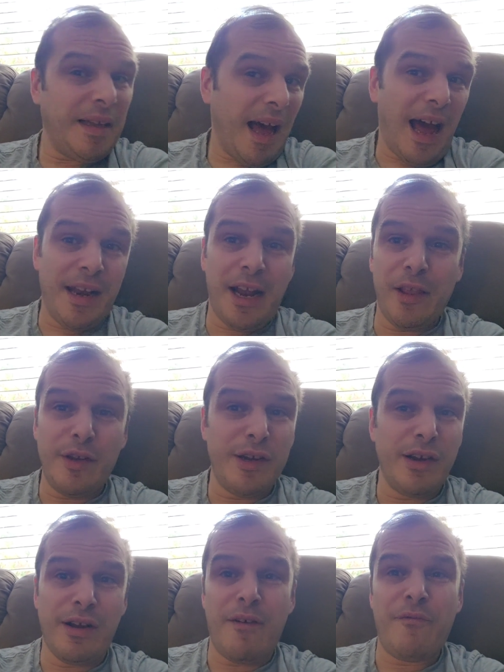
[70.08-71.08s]
Another
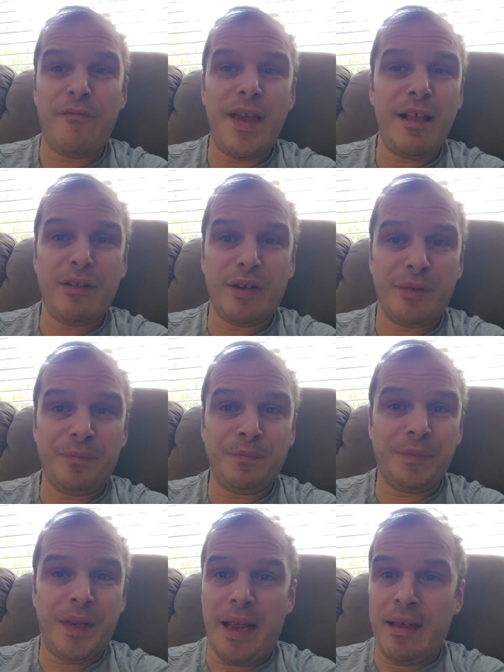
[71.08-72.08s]
year of failure.
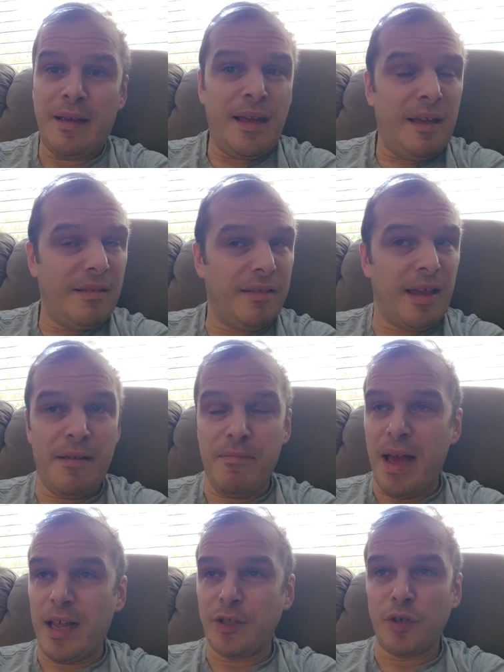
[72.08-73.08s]
They
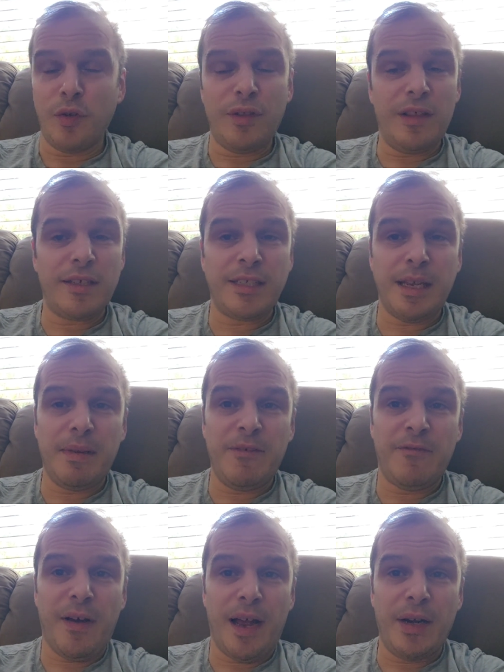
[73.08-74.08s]
managed to go to the
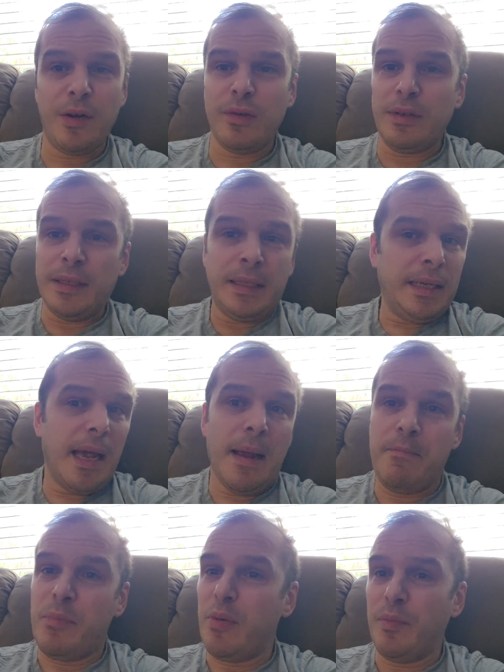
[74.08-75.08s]
semi-final,
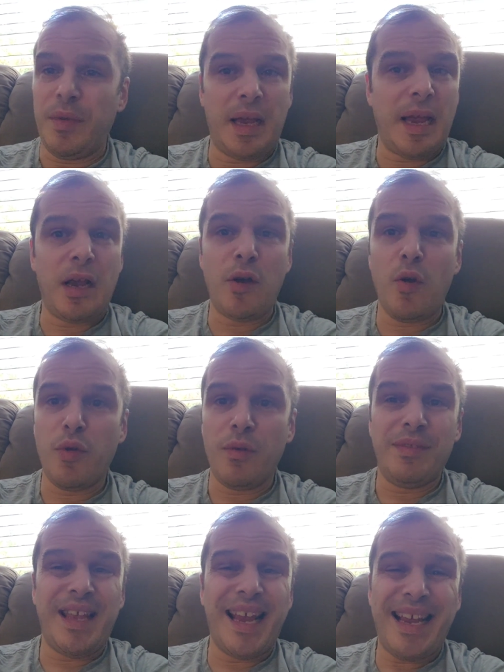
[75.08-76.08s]
and boom,
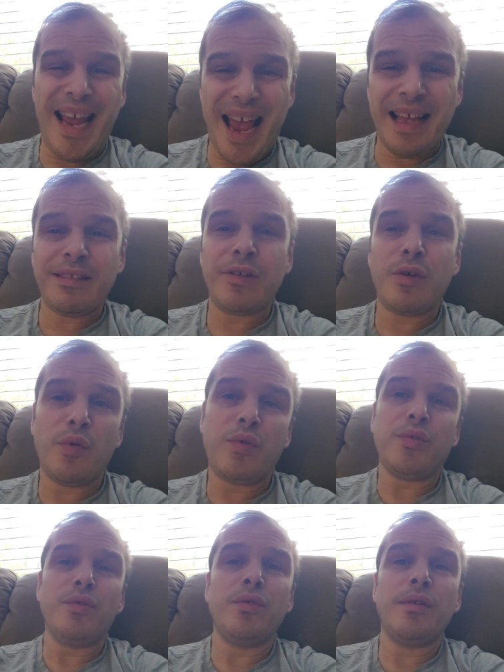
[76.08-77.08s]
they can't go
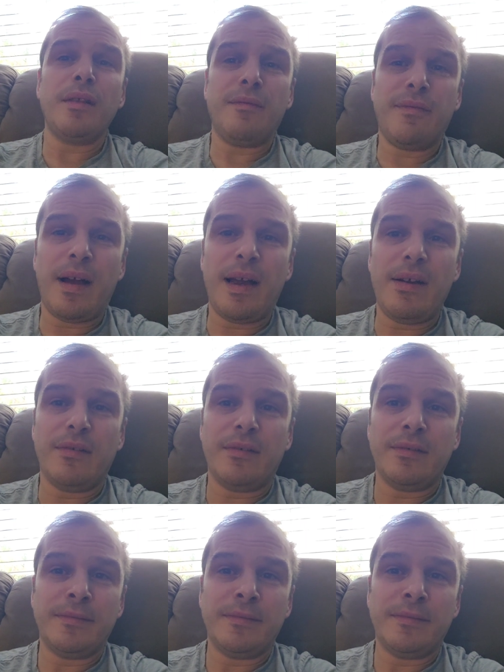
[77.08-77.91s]
through to the final.